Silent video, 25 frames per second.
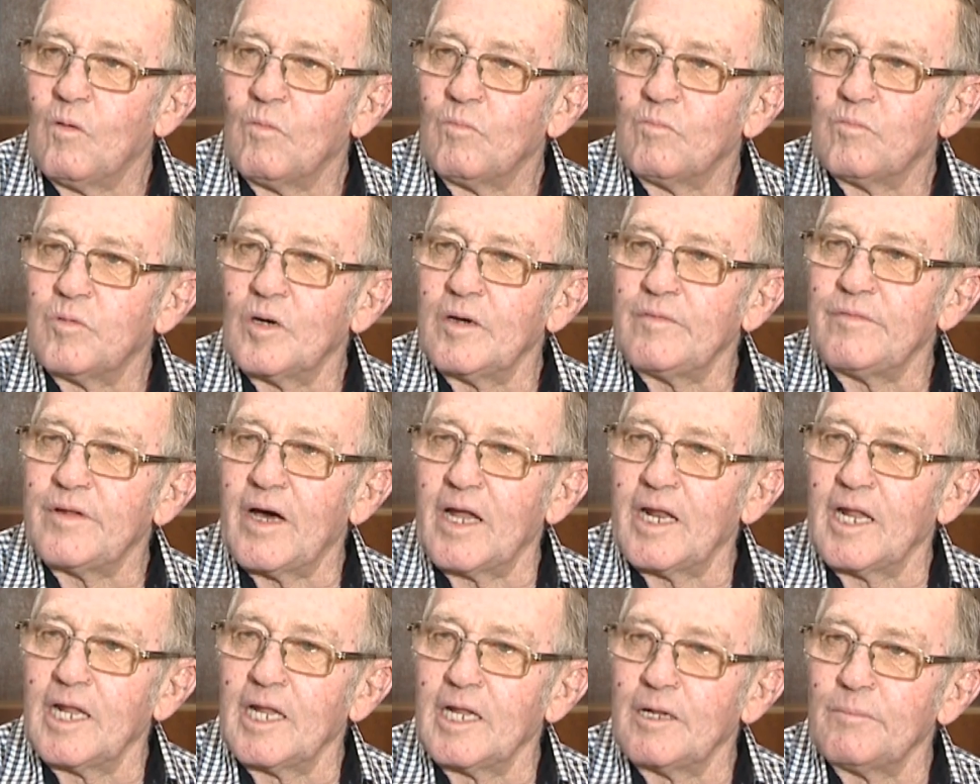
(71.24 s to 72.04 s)
We've
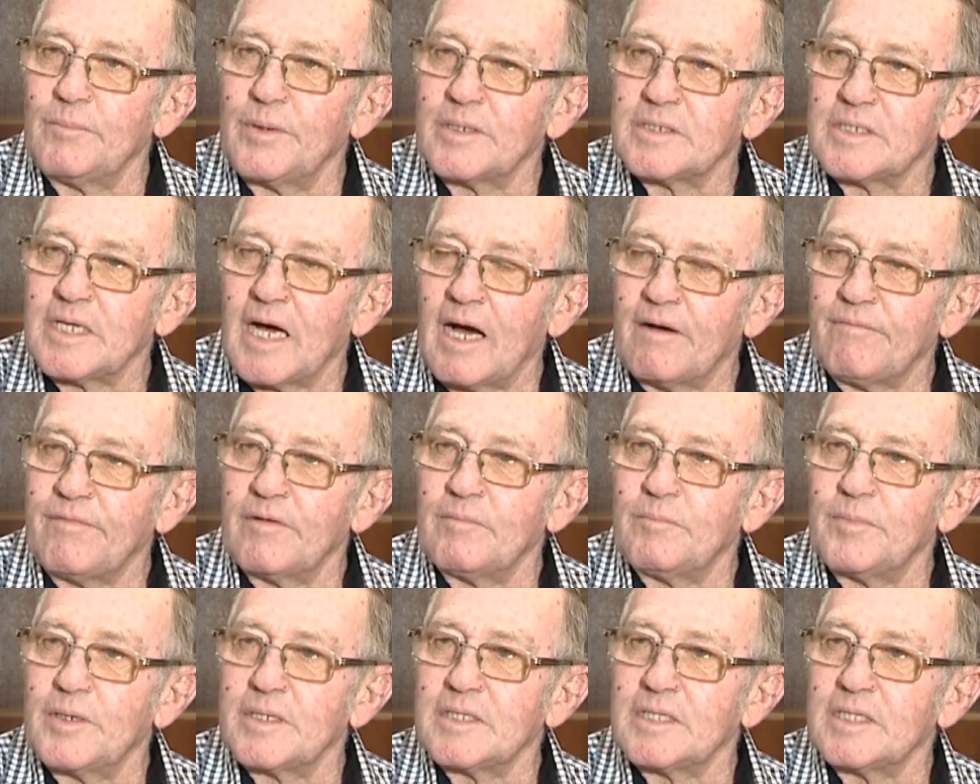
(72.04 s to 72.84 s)
done a little bit tougher,
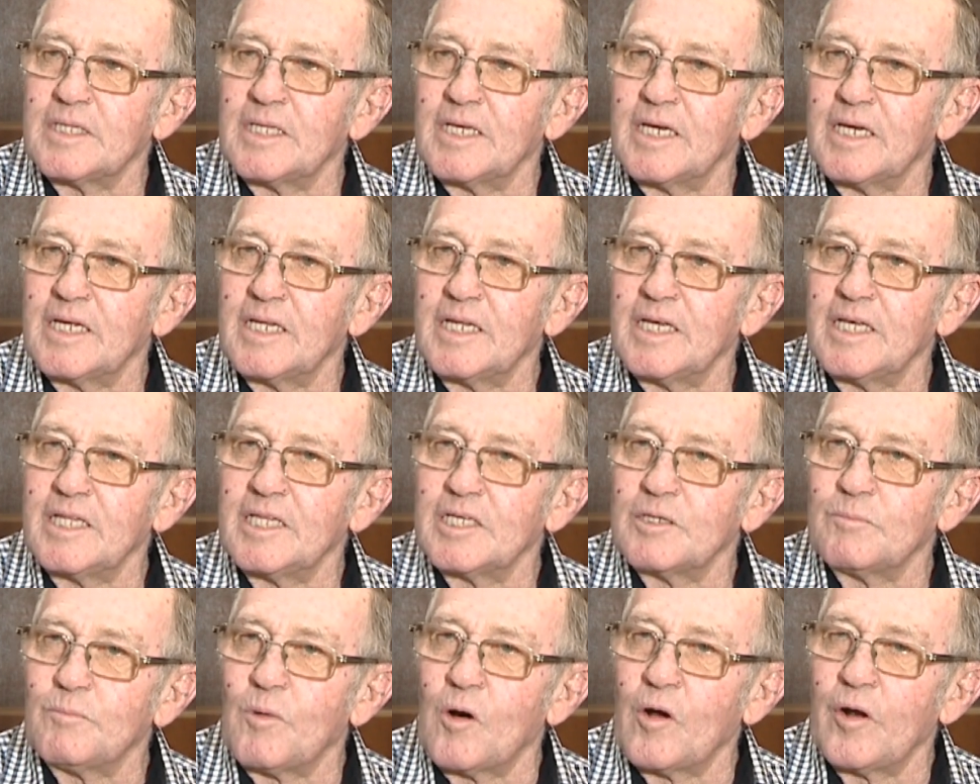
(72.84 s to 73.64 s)
but in
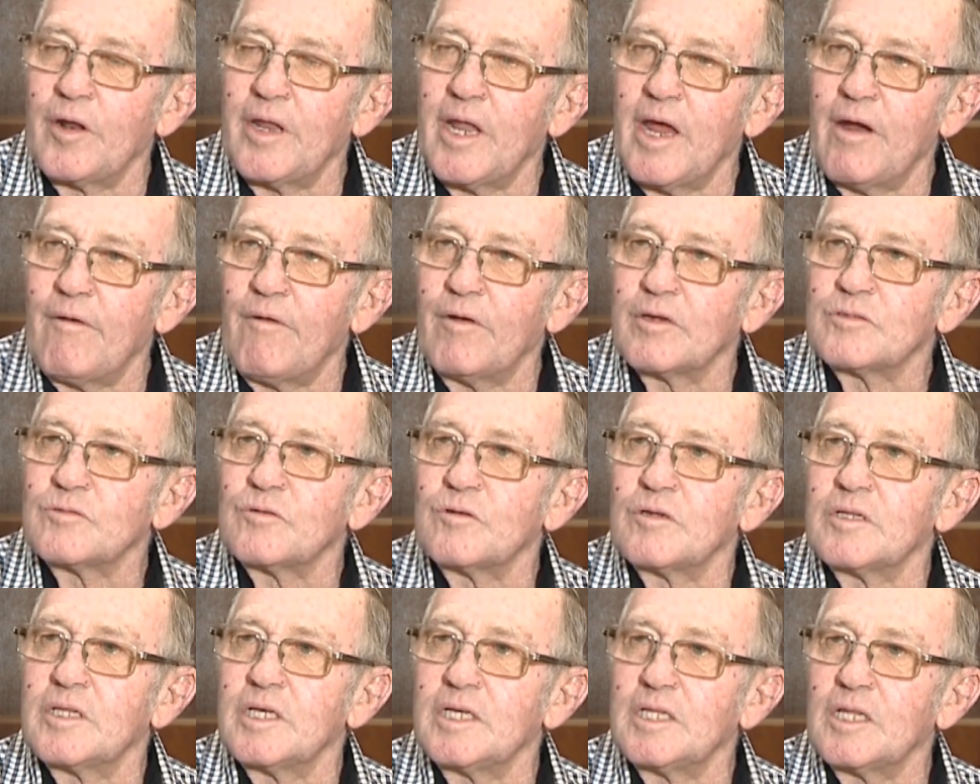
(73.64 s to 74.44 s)
the modern era
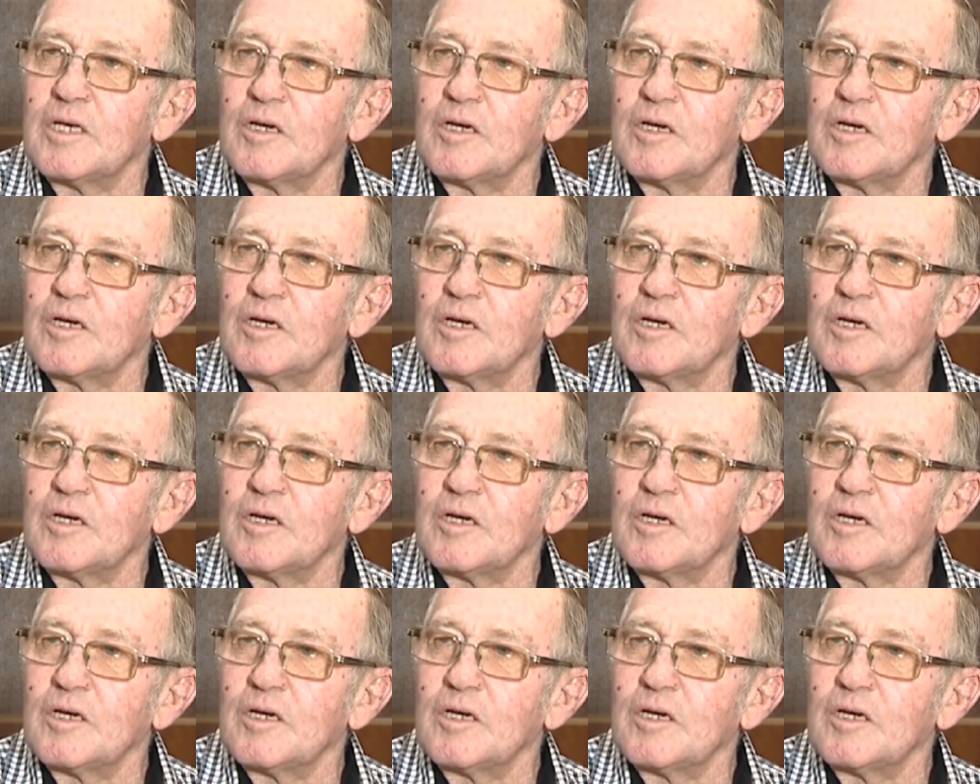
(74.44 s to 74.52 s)
sort of thing,